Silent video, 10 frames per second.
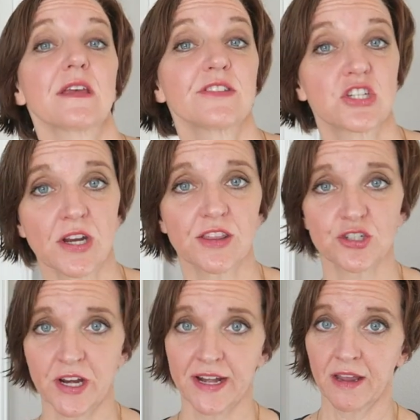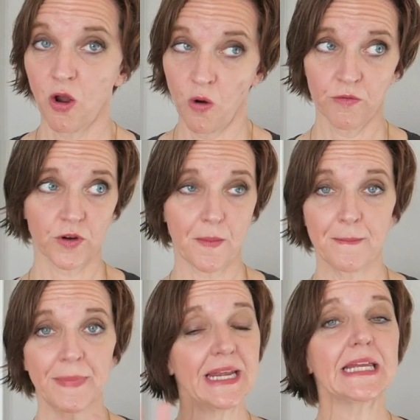of strength training over
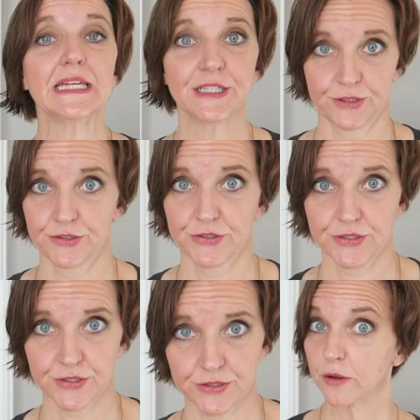many years.